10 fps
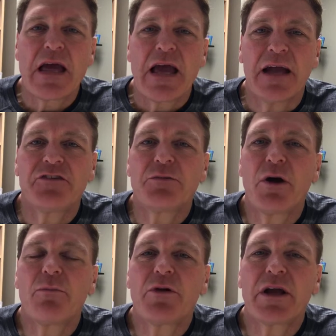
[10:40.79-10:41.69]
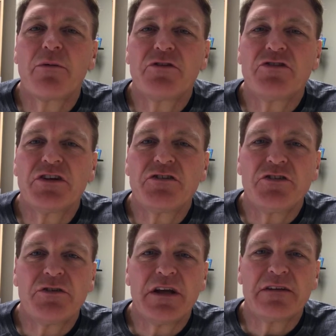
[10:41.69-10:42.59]
And tomorrow morning, I want you to
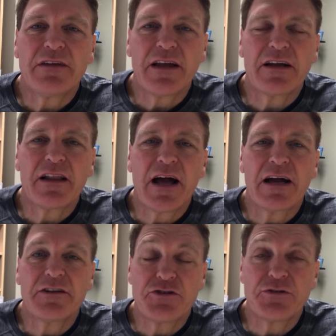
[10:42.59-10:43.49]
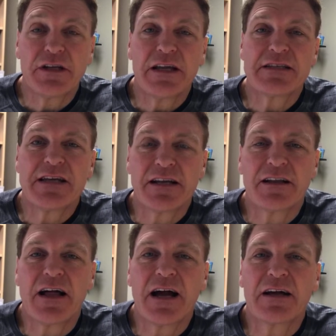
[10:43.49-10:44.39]
tune in at 10 o'clock
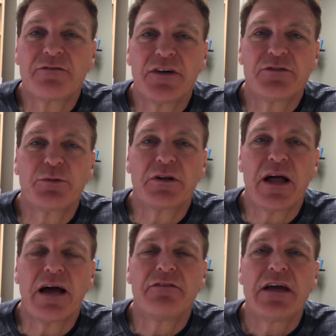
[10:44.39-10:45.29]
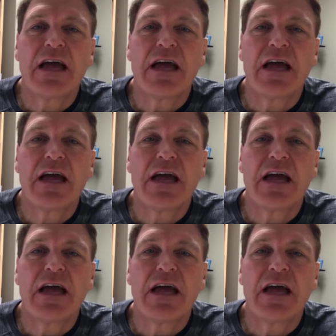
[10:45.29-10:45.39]
on Facebook Live.